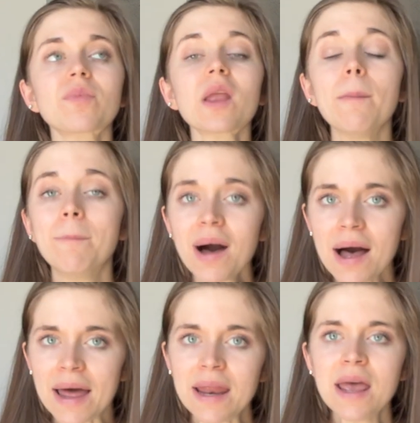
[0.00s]

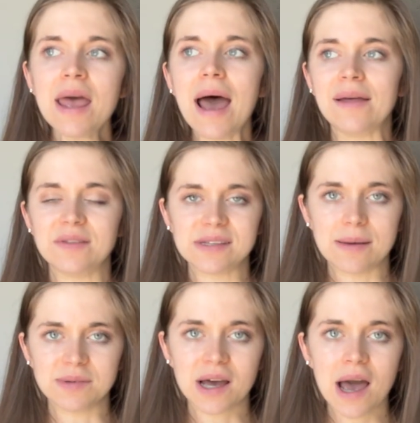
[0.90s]
But at the
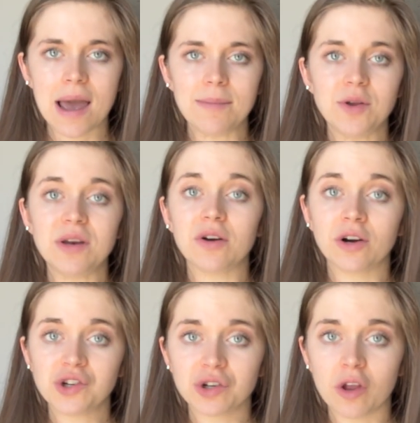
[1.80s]
same time, you need to
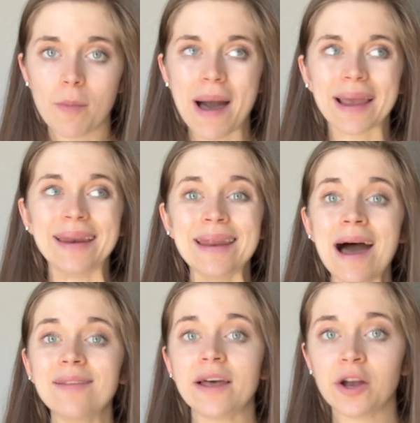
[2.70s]
arch your low back and
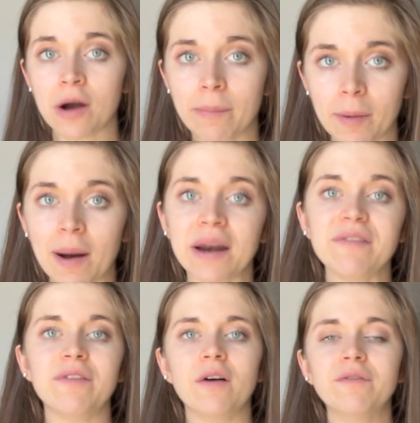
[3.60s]
not let your upper body
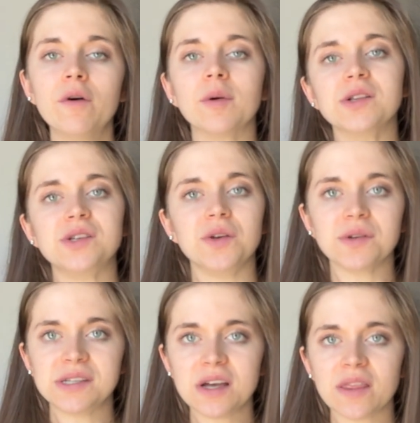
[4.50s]
fall forward. So
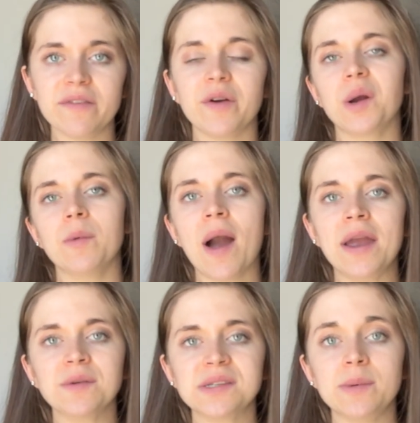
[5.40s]
you'll see on the very
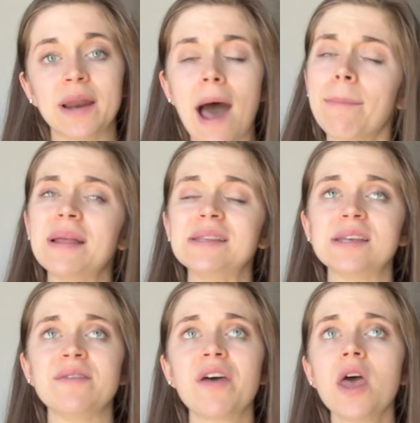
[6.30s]
right, you'll see what happens
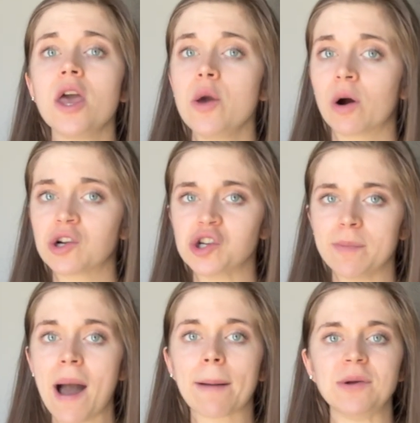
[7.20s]
if you arch your
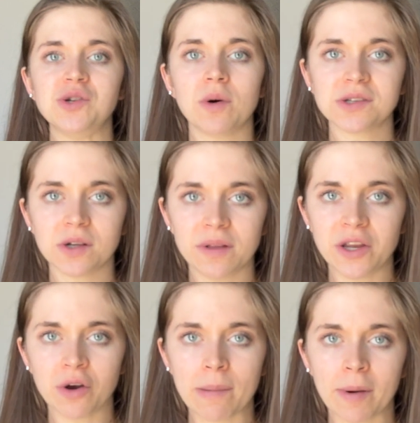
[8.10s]
back, but you also
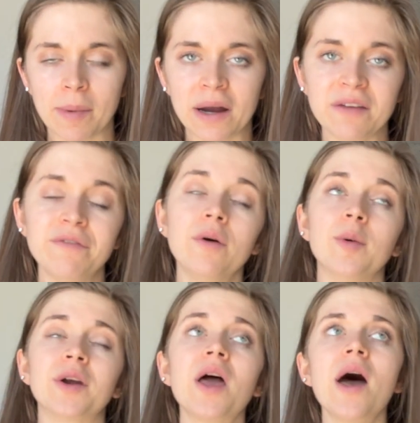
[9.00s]
lean your upper body forward.